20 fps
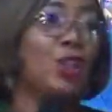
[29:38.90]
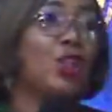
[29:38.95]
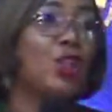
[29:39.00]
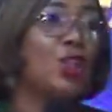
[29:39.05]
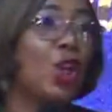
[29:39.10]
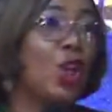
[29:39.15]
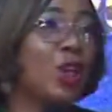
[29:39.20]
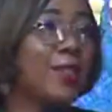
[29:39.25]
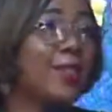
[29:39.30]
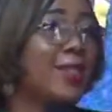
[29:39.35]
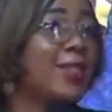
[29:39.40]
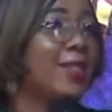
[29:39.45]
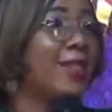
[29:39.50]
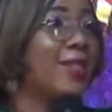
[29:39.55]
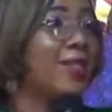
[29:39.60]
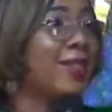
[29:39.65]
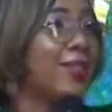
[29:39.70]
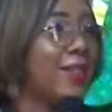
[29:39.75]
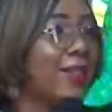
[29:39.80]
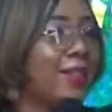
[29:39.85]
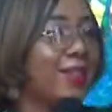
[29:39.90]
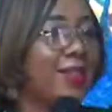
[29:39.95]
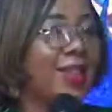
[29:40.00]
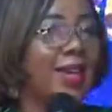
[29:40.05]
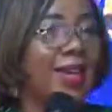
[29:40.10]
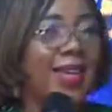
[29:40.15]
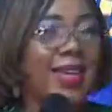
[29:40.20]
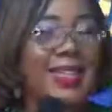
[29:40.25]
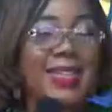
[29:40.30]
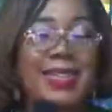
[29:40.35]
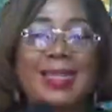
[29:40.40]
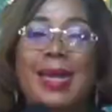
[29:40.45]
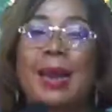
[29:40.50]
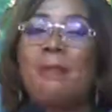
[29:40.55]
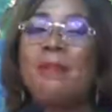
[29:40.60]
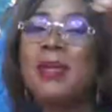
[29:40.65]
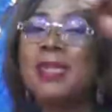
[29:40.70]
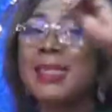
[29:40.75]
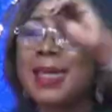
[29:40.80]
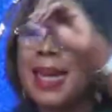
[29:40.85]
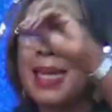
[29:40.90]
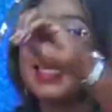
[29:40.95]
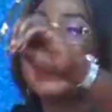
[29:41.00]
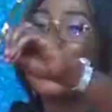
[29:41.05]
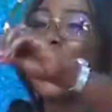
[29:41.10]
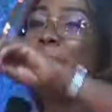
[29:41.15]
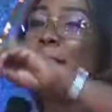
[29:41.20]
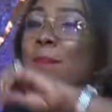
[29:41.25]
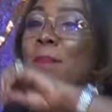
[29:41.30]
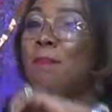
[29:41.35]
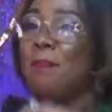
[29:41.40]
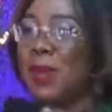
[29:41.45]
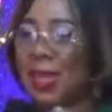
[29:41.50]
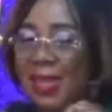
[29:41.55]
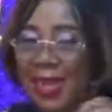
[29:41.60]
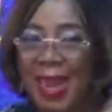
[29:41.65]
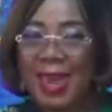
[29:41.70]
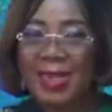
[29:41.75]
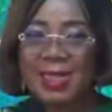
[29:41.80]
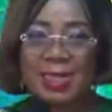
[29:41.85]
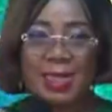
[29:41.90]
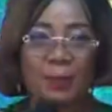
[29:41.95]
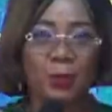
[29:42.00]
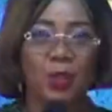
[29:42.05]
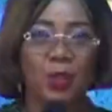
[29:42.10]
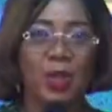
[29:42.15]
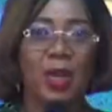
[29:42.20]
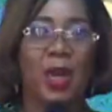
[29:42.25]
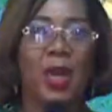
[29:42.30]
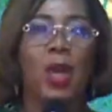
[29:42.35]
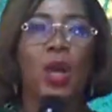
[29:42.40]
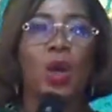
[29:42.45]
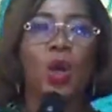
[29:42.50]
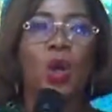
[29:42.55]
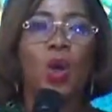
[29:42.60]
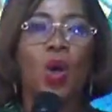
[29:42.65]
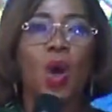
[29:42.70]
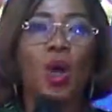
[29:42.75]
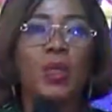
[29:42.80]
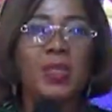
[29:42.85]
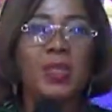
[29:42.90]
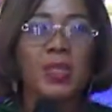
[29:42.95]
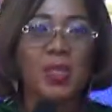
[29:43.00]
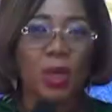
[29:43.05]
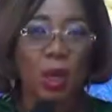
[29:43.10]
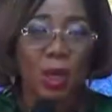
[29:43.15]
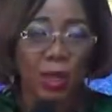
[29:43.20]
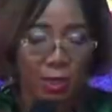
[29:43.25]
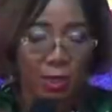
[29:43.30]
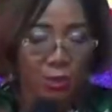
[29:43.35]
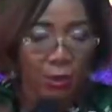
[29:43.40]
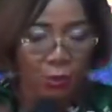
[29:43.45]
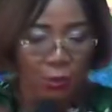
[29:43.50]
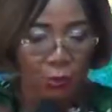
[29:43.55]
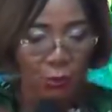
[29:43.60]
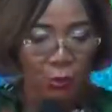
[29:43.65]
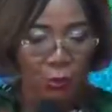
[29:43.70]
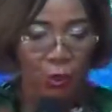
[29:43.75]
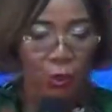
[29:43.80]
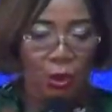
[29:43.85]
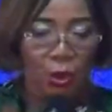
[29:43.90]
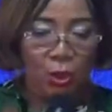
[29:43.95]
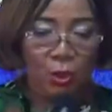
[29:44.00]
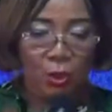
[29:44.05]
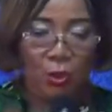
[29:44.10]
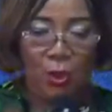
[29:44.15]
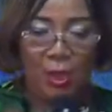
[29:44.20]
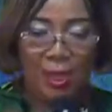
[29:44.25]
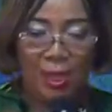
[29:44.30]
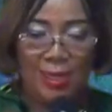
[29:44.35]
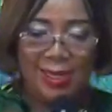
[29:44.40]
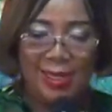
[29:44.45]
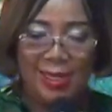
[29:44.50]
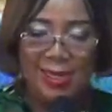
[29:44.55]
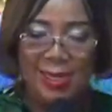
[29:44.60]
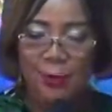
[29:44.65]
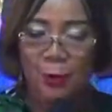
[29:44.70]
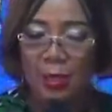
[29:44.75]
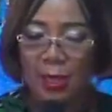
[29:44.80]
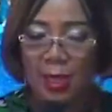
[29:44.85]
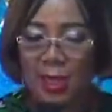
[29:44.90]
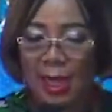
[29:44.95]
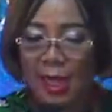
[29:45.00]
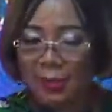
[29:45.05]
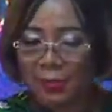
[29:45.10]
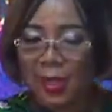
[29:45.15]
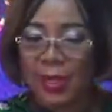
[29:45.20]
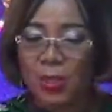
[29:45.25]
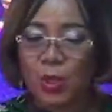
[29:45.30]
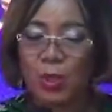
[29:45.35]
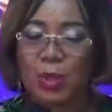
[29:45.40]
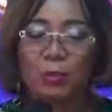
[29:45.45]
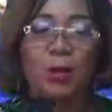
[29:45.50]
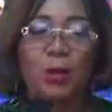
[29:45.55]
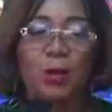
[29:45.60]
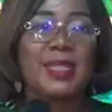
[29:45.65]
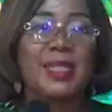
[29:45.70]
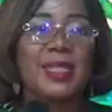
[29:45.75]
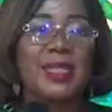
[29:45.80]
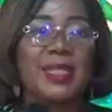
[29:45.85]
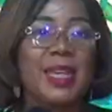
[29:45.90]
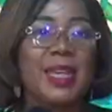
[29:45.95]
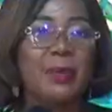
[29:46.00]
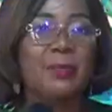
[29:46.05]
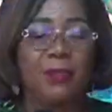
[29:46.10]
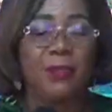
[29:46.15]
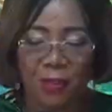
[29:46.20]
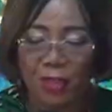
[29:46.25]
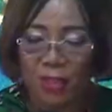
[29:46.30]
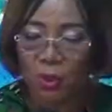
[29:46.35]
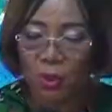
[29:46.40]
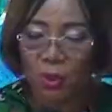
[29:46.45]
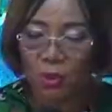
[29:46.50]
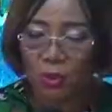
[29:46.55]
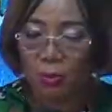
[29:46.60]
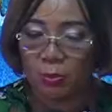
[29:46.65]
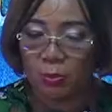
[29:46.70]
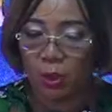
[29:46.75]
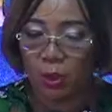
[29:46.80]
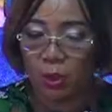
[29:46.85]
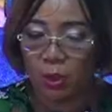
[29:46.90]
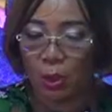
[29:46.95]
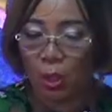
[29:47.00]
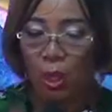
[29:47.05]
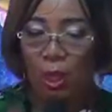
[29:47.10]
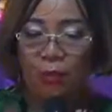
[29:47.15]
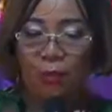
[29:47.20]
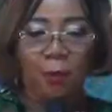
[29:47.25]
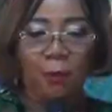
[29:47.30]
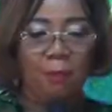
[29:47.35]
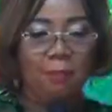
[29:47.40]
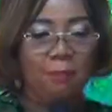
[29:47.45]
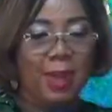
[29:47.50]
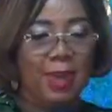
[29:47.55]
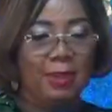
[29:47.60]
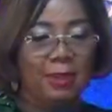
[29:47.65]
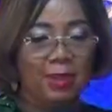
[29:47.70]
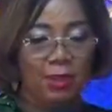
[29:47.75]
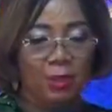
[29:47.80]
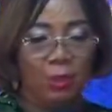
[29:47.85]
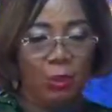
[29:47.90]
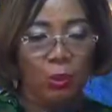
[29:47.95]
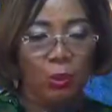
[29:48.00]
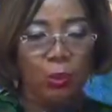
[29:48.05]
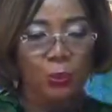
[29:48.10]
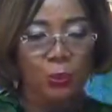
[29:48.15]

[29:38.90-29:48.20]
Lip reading: just intermittent being exceptional. God is calling you to an exceptional life. And so I'm going to take my first scripture from Matthew